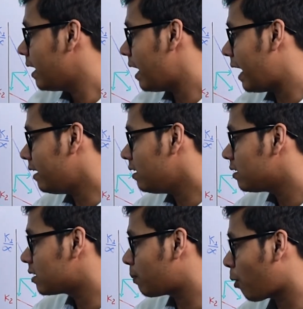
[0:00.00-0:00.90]
and
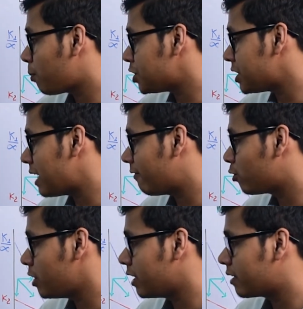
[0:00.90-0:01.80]
the population have
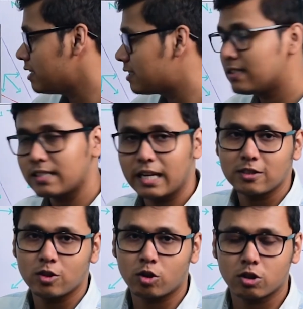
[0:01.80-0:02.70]
to increase in size
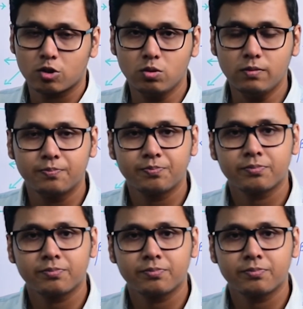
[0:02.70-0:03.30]
in order to